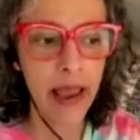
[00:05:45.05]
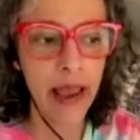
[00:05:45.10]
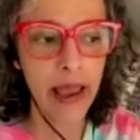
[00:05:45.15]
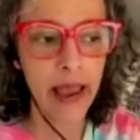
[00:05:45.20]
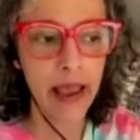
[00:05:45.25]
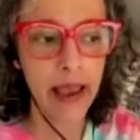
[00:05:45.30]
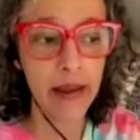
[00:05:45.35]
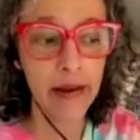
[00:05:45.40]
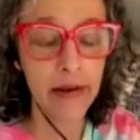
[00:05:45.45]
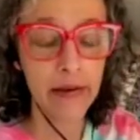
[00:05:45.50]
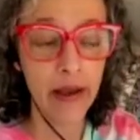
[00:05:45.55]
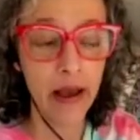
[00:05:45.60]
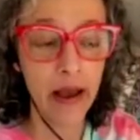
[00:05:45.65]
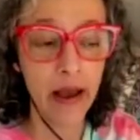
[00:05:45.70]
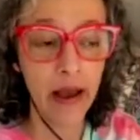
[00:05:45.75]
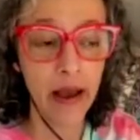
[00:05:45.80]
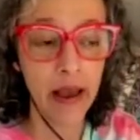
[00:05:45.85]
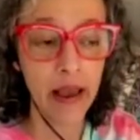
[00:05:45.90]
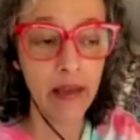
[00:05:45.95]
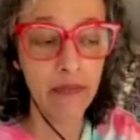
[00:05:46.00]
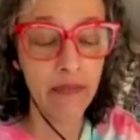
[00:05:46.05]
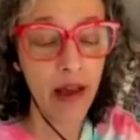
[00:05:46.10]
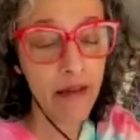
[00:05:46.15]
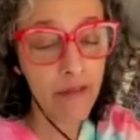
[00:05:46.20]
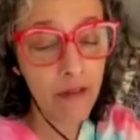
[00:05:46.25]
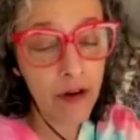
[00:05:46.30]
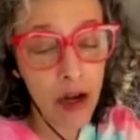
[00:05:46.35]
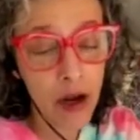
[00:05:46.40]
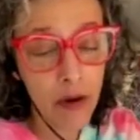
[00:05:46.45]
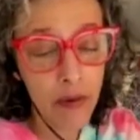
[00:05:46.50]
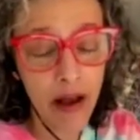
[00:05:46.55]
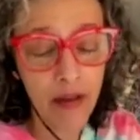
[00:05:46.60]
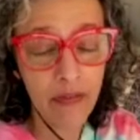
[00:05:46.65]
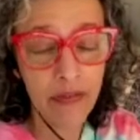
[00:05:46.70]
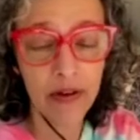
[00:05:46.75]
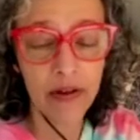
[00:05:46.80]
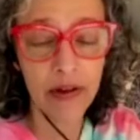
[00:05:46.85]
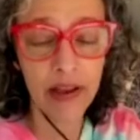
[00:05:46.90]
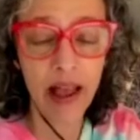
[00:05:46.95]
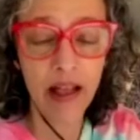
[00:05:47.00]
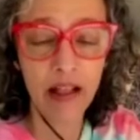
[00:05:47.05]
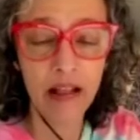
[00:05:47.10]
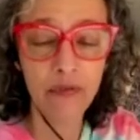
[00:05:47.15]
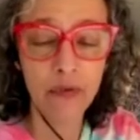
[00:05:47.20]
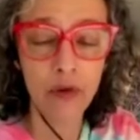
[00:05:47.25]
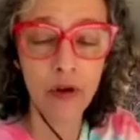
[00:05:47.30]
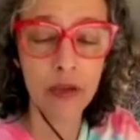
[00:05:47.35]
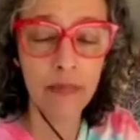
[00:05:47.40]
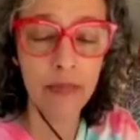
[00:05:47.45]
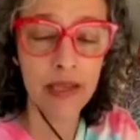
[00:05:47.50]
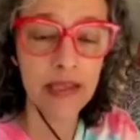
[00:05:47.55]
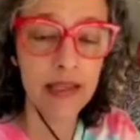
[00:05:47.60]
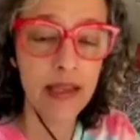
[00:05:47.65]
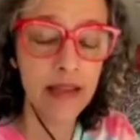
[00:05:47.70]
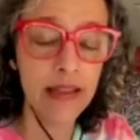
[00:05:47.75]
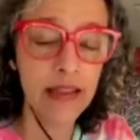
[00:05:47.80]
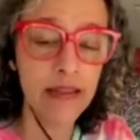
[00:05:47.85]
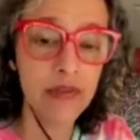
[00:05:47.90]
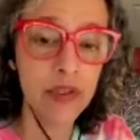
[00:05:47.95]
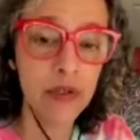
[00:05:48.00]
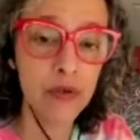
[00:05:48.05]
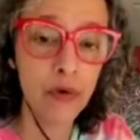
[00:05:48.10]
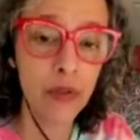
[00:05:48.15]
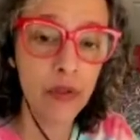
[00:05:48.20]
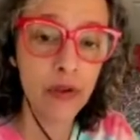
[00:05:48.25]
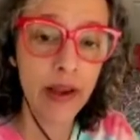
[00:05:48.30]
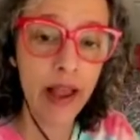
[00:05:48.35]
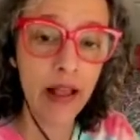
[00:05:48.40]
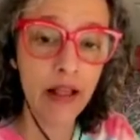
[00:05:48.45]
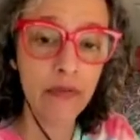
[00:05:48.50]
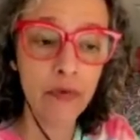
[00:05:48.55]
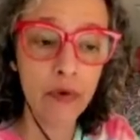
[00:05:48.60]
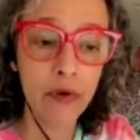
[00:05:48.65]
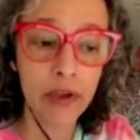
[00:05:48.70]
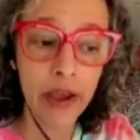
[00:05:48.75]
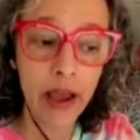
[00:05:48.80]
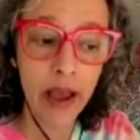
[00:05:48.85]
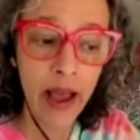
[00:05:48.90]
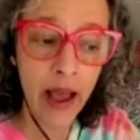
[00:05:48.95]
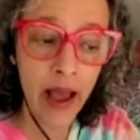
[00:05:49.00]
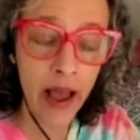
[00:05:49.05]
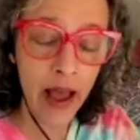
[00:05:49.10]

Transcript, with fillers: And uh, if I ever go out there to California, my son lives in Northern California.